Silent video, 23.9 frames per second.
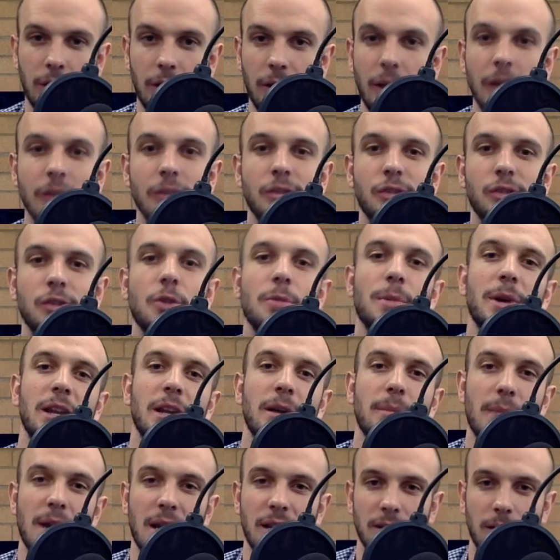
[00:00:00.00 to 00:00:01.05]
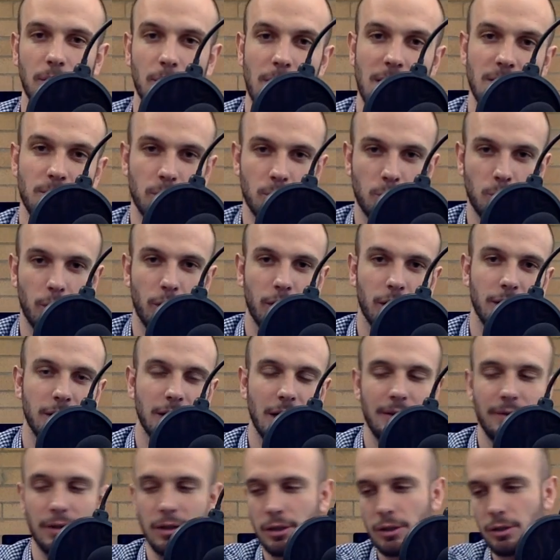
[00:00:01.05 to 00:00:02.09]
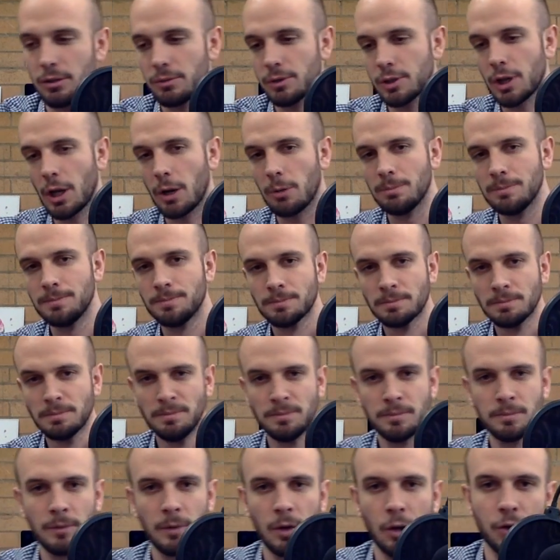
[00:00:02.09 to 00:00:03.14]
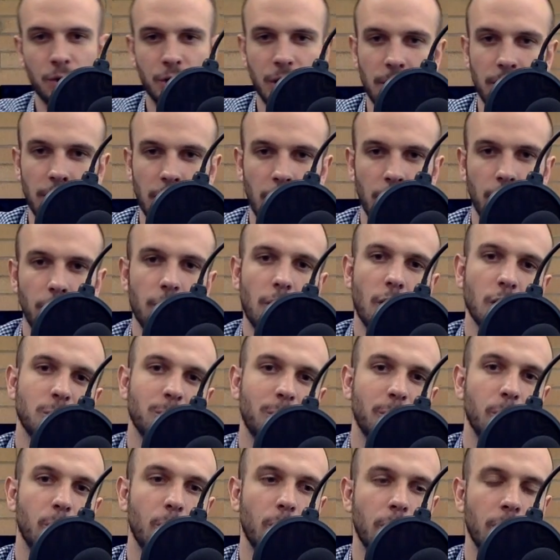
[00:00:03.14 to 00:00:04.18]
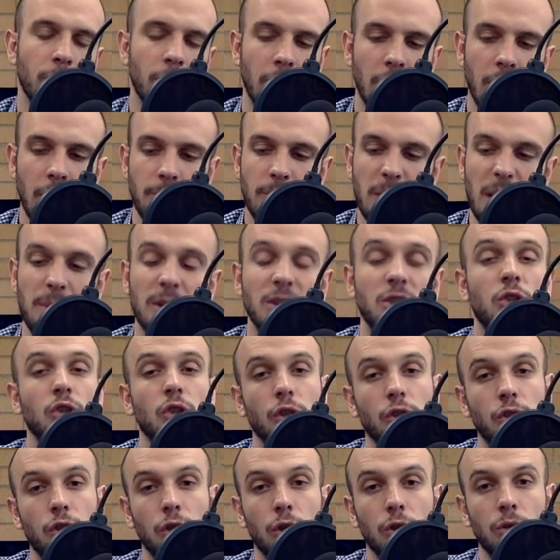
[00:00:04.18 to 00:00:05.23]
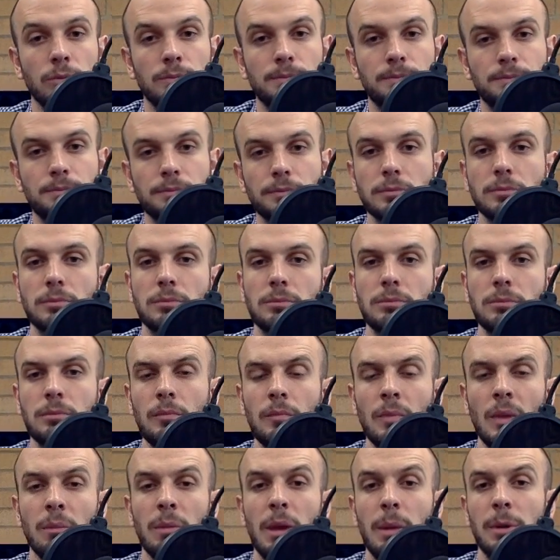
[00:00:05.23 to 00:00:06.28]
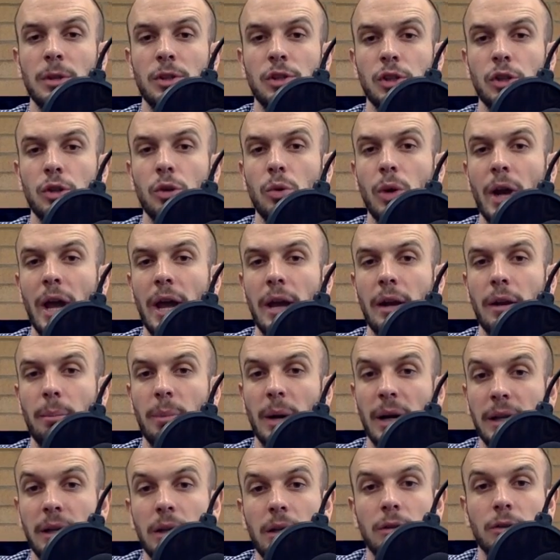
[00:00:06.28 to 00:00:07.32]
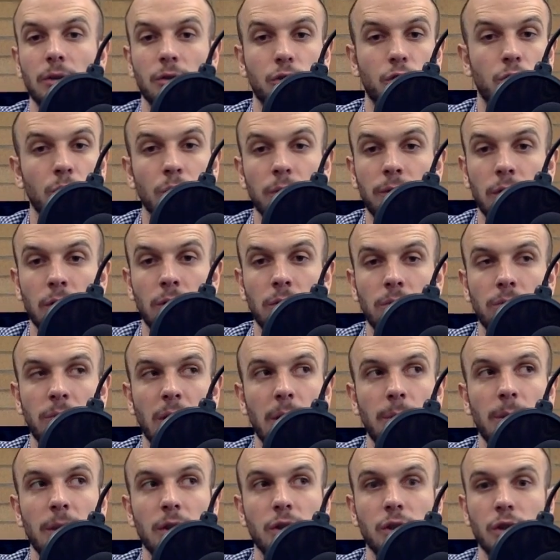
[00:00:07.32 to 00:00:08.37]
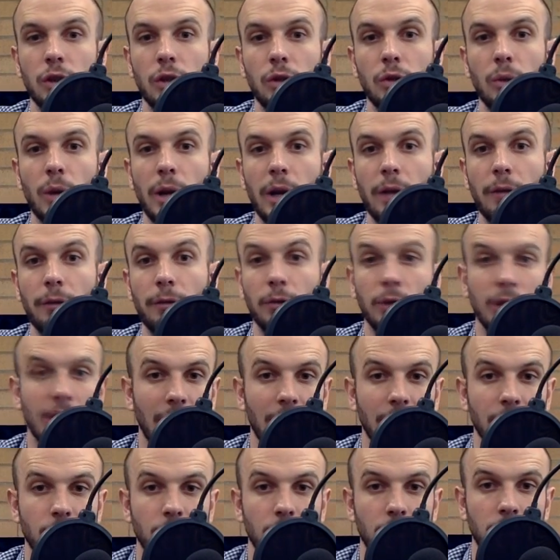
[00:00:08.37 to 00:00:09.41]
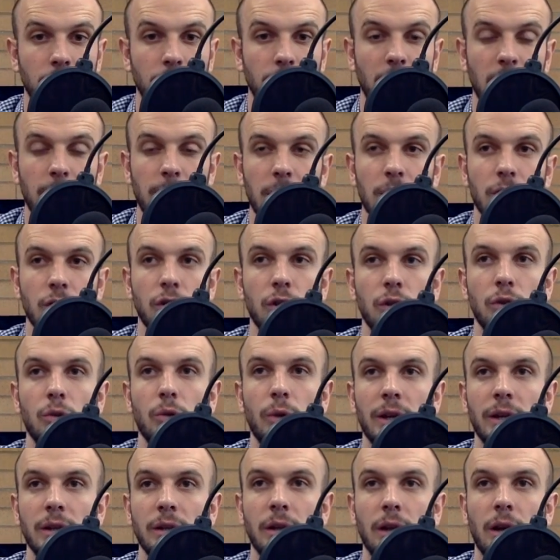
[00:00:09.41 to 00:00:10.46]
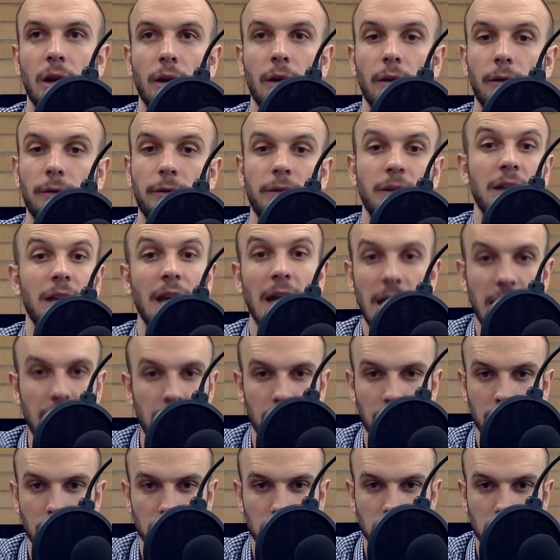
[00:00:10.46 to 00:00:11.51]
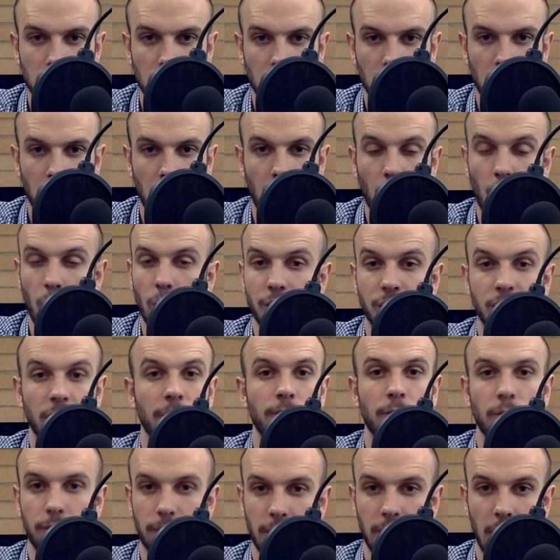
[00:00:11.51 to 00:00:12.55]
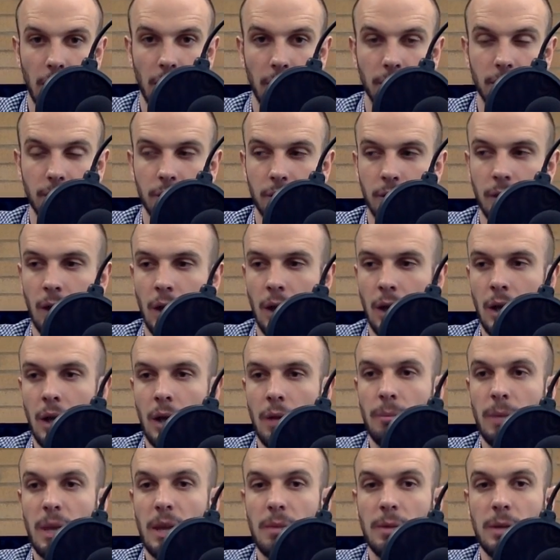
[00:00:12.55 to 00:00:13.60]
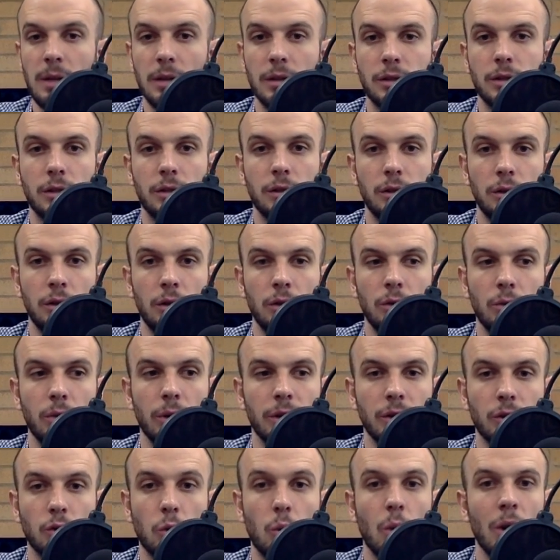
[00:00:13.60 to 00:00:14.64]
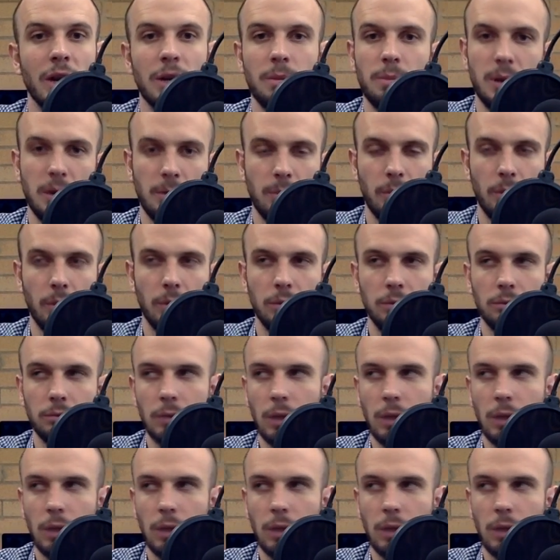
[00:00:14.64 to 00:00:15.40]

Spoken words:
in so many amazing ways, which we're going to dive into. So you're sitting there, you're an entrepreneur. Maybe it's just you. Maybe it's you and a buddy. There's 2 of you. Maybe it's you and a freelancer. Maybe it's you and a VA or several VAs. Maybe it's you and 20 people.